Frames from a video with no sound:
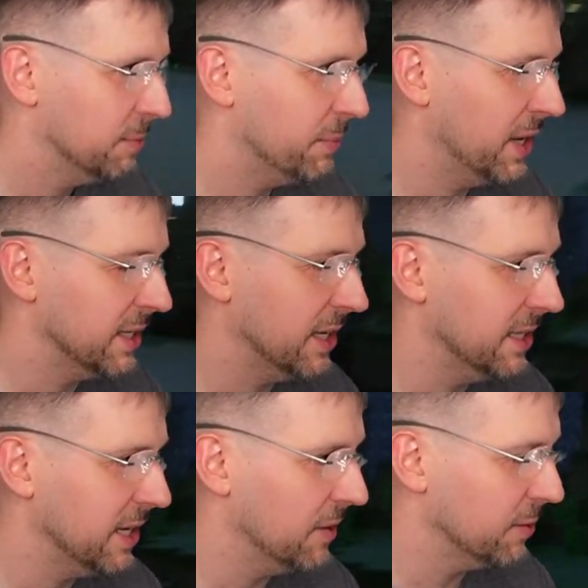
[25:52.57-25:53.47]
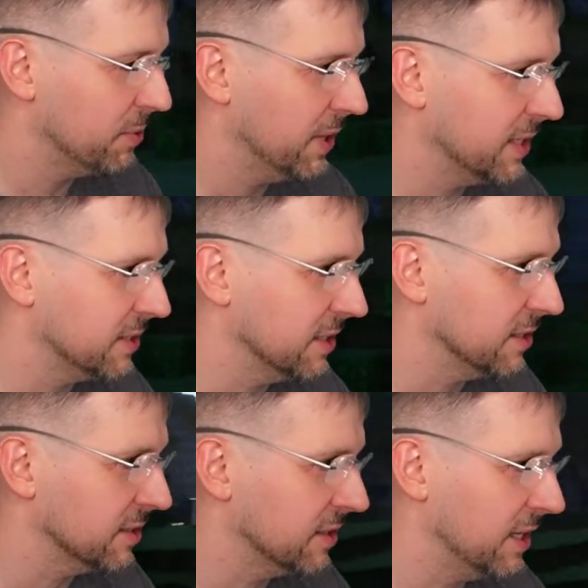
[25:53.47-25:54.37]
but in the other
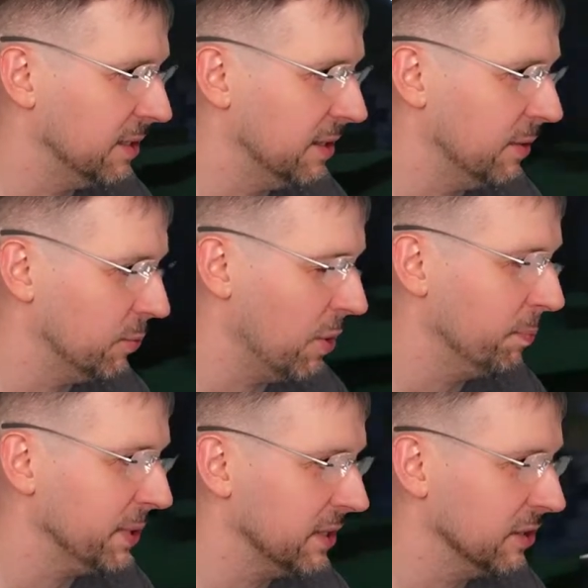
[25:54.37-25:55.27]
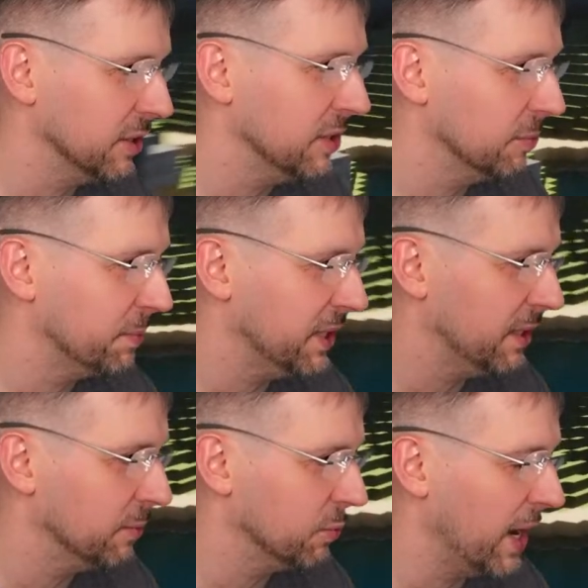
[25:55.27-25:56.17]
places it won't be. It'll either
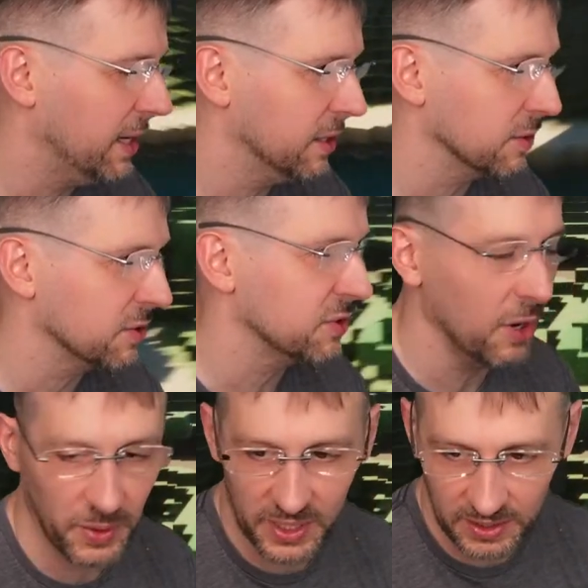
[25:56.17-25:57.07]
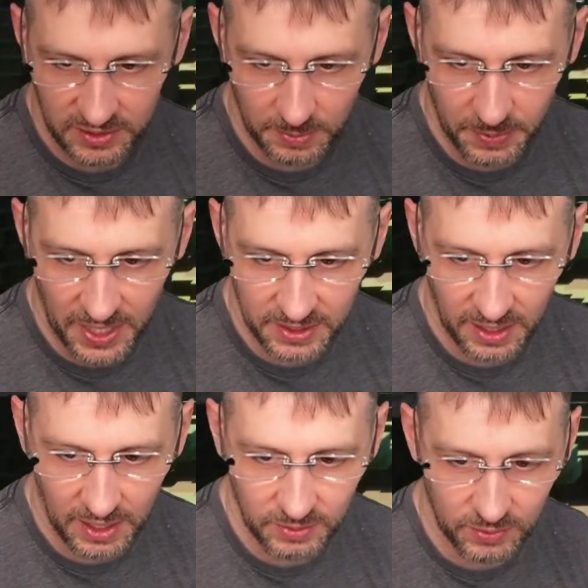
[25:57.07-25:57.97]
be raining or snowing, depending
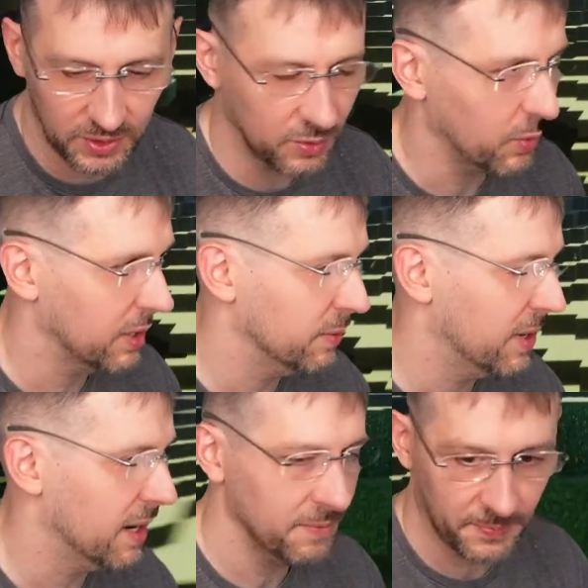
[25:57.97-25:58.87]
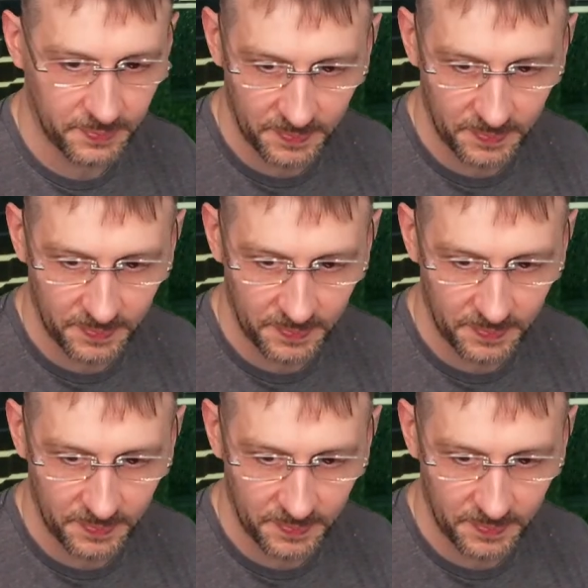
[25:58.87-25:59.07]
on where you are.